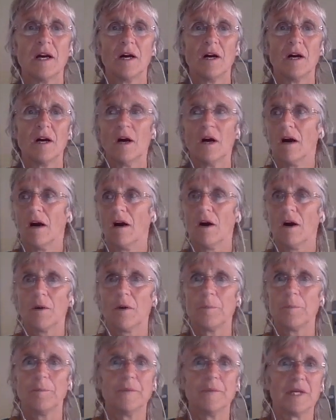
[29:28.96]

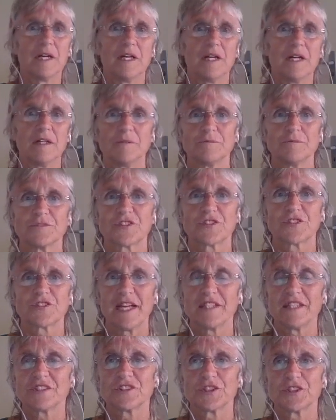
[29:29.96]

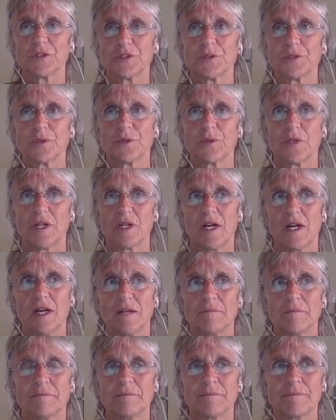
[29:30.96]
trying
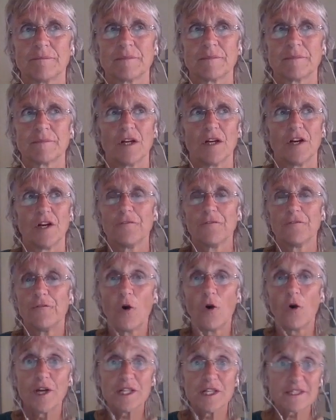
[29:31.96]
to
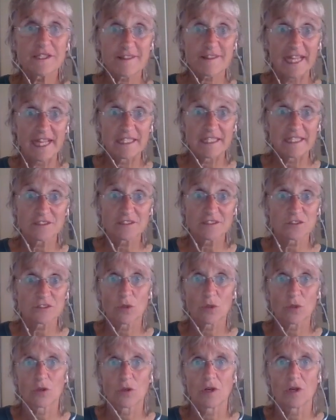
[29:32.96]
avoid things
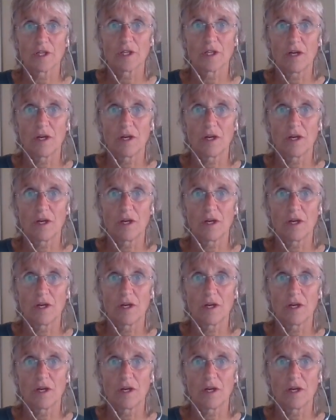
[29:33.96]
or